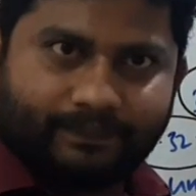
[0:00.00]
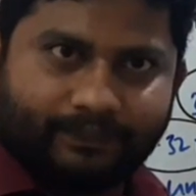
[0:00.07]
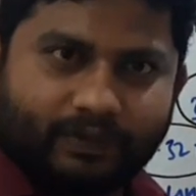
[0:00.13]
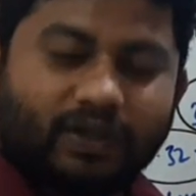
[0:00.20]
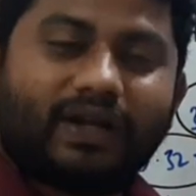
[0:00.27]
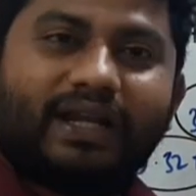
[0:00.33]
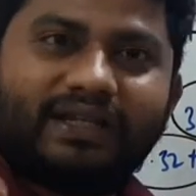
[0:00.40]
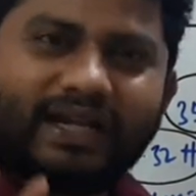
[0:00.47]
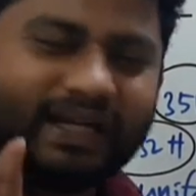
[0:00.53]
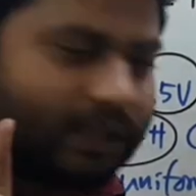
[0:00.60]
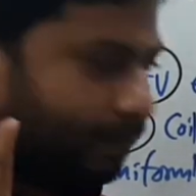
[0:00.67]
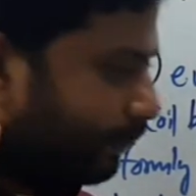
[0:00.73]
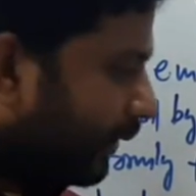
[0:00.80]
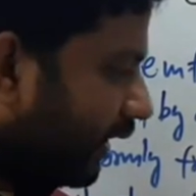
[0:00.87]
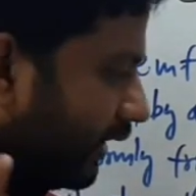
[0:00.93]
right? At
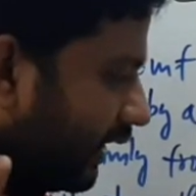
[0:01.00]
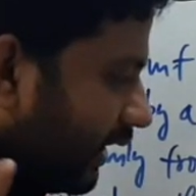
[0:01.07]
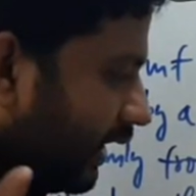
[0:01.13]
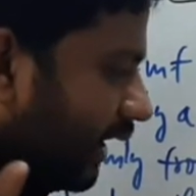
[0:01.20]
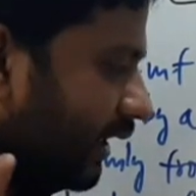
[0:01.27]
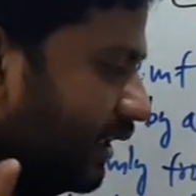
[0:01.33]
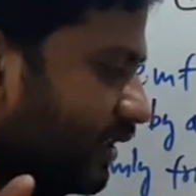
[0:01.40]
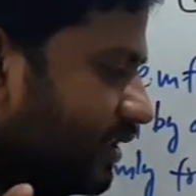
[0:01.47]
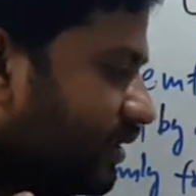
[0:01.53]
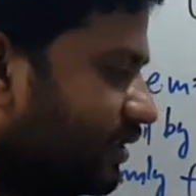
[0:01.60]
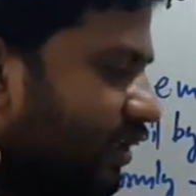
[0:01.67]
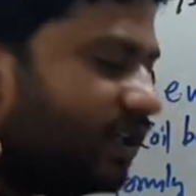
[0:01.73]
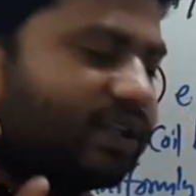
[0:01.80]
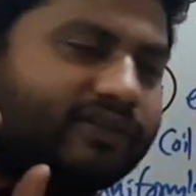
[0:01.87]
a particular instant,